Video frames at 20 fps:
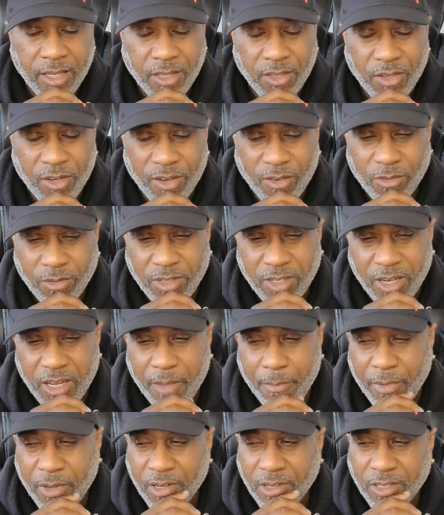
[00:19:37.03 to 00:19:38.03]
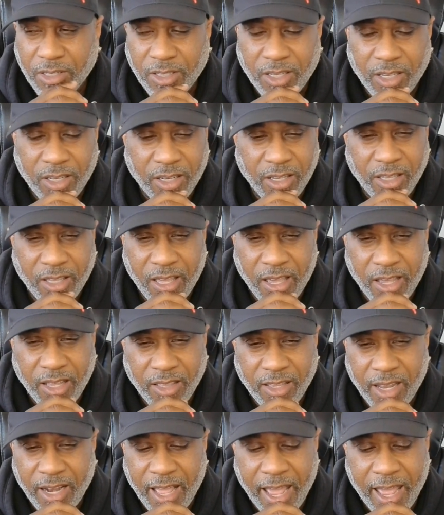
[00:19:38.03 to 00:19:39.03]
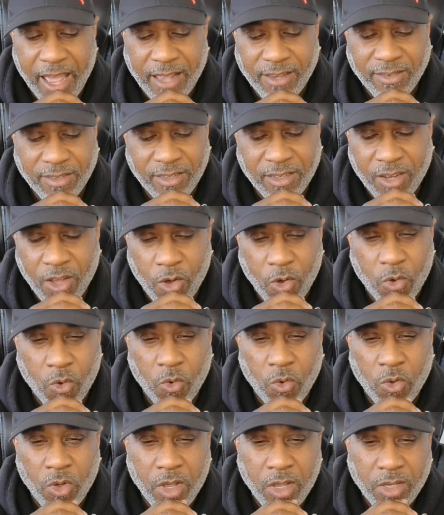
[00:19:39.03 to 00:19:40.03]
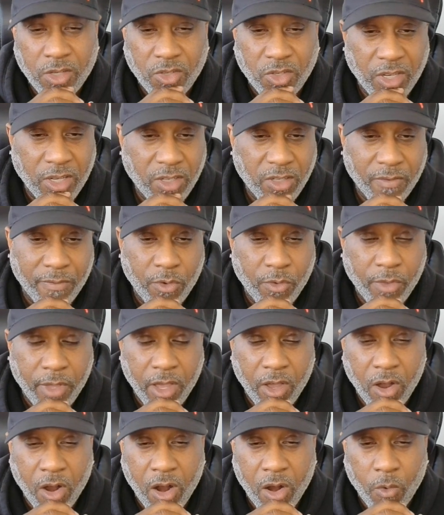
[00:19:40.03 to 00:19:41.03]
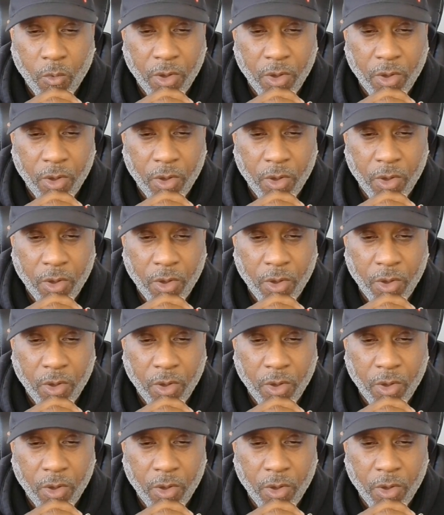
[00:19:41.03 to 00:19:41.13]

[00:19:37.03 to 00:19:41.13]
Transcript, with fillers: You don't sit up and get a kid that has no sense of who they are,